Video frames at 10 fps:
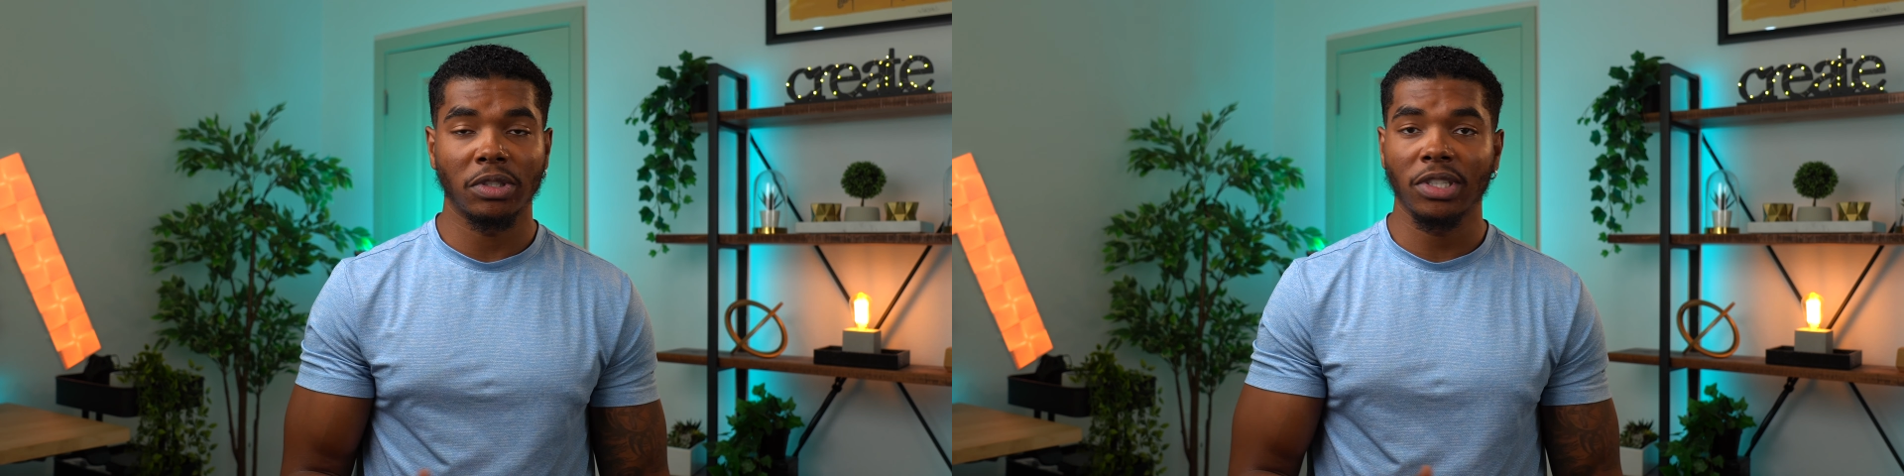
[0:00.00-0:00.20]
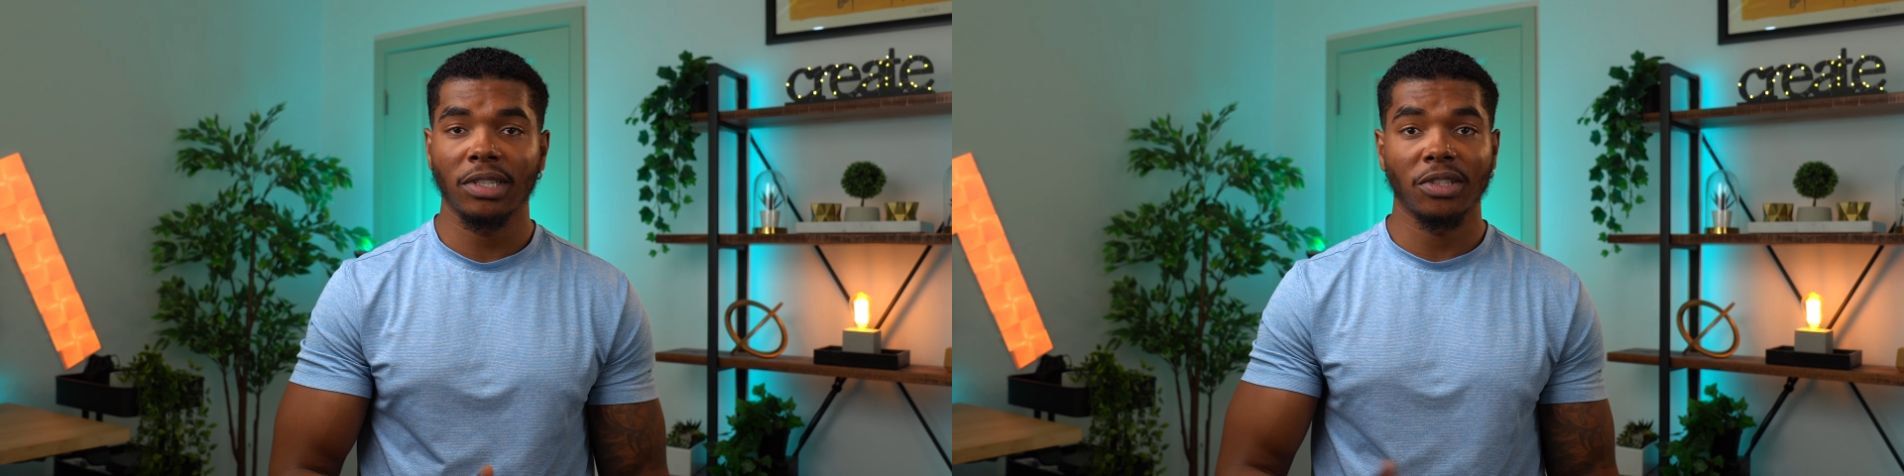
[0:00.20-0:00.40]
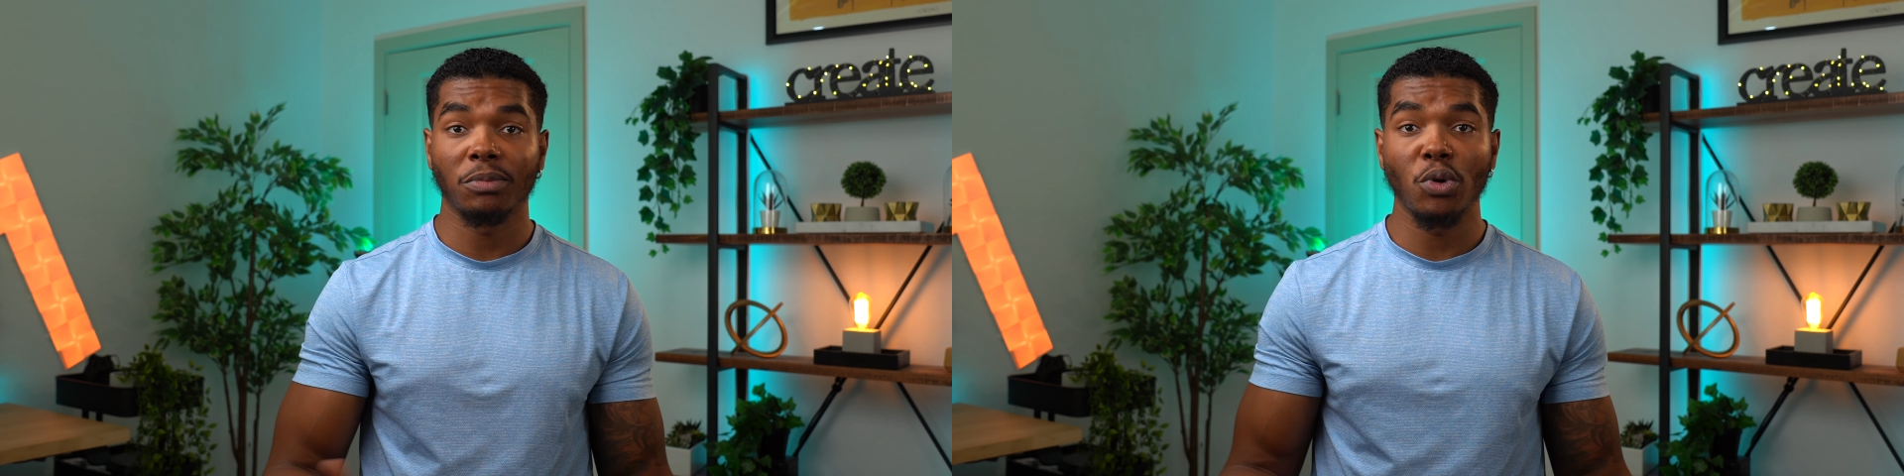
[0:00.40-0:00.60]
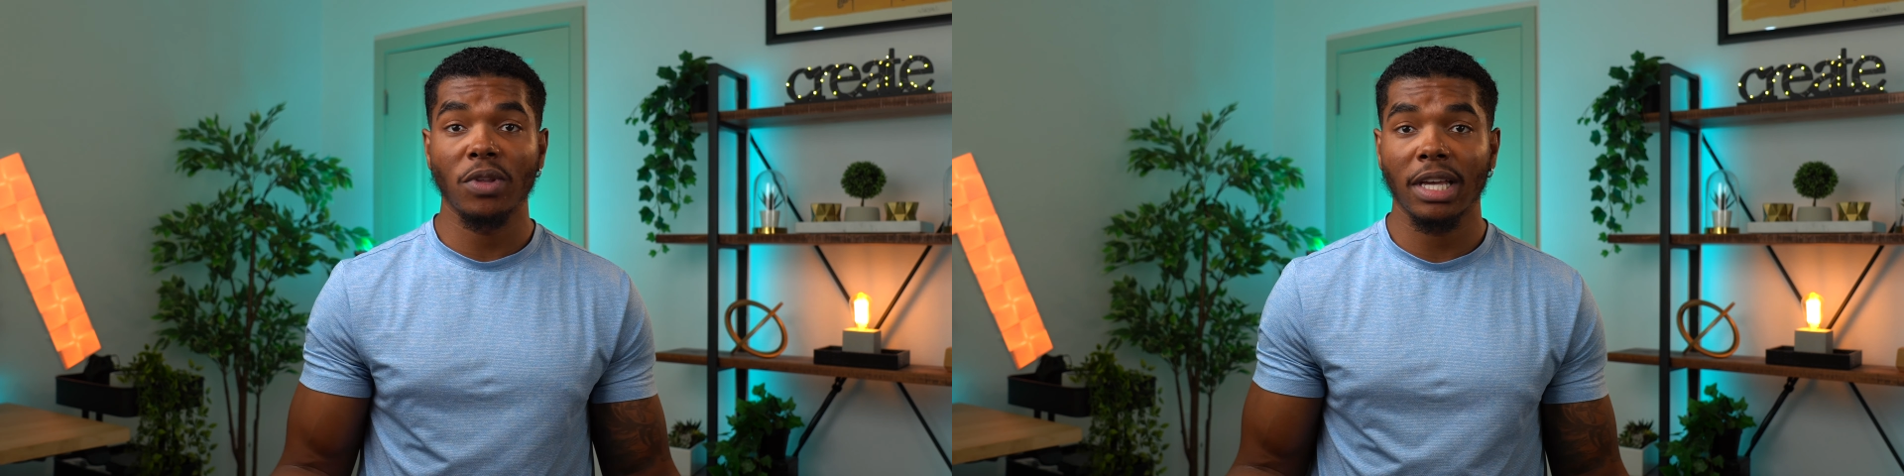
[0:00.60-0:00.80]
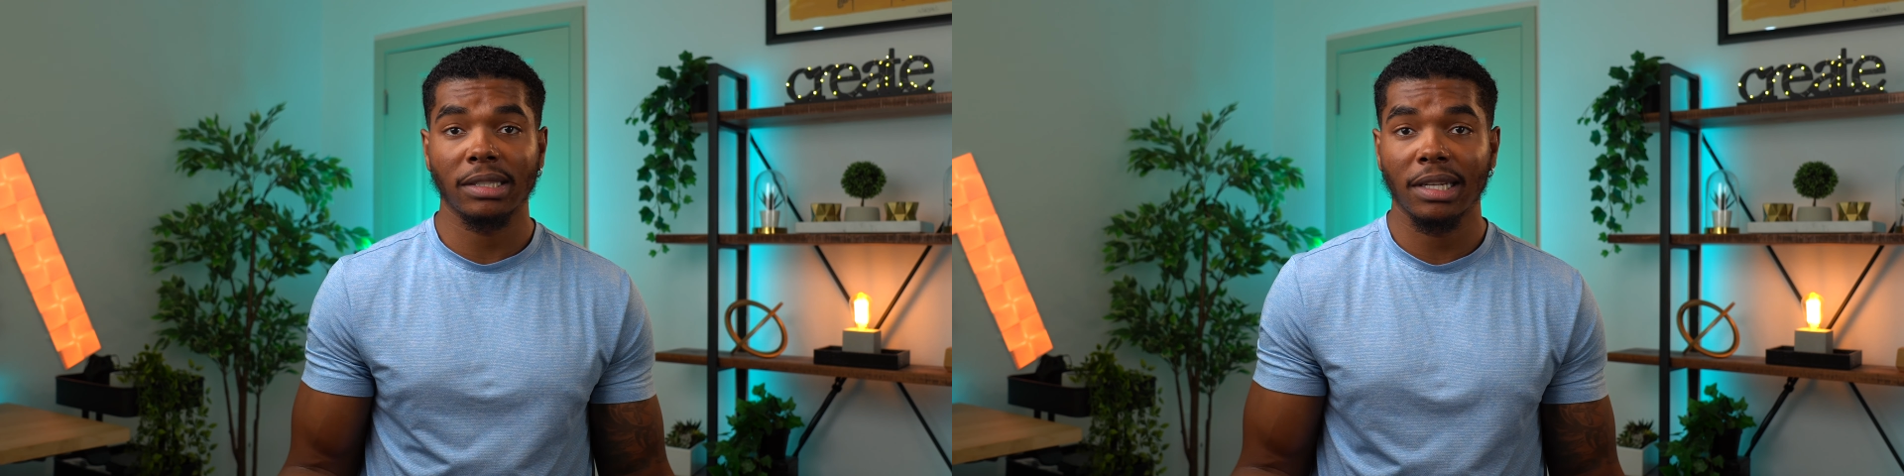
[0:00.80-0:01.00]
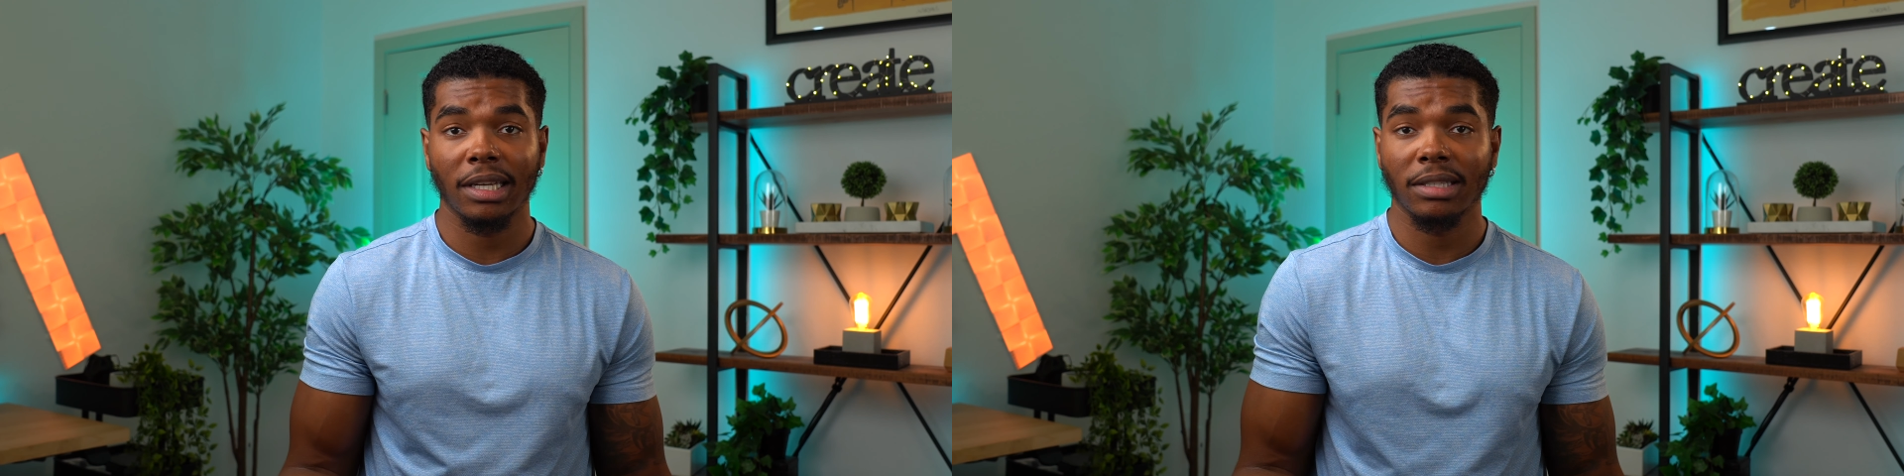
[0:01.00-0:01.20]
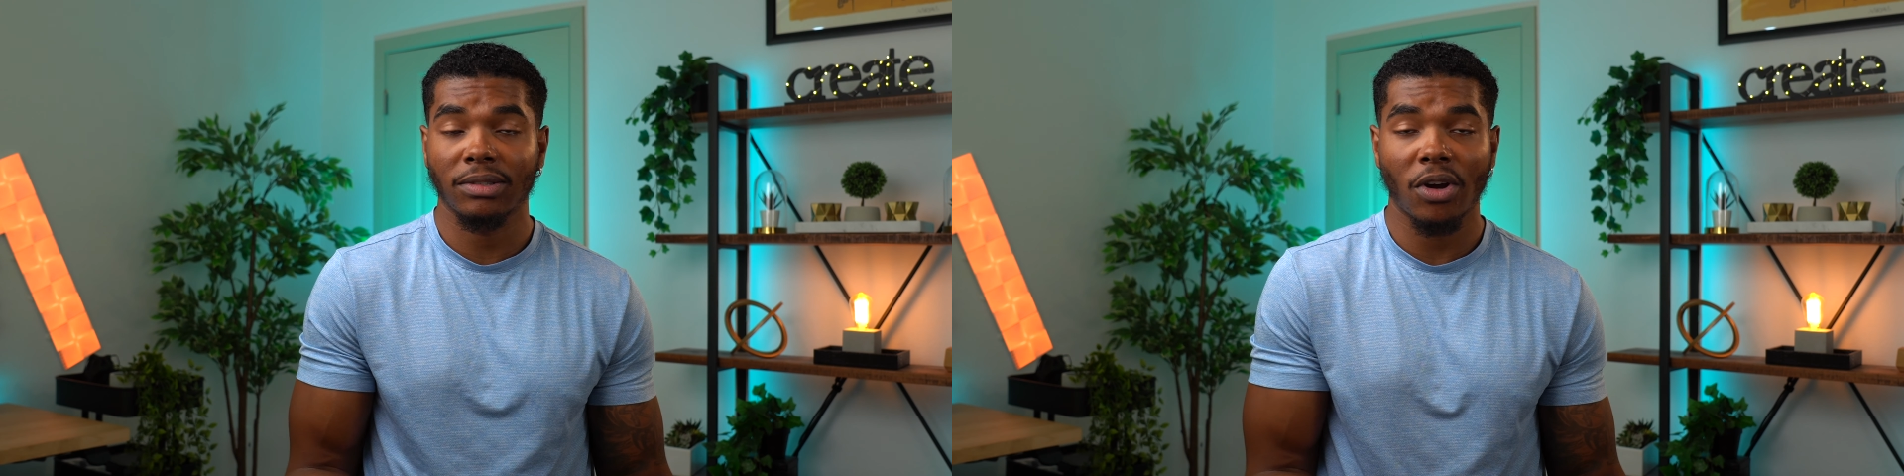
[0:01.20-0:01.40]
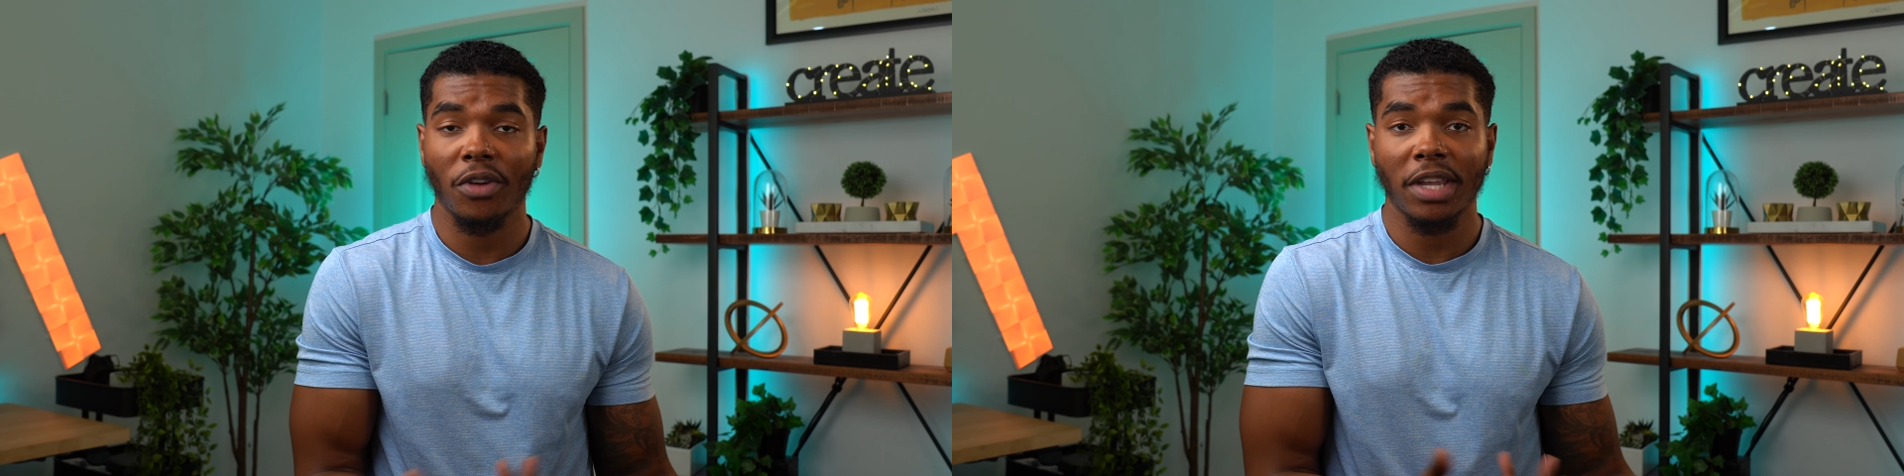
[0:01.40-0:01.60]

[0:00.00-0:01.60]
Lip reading: just as smooth as it is on the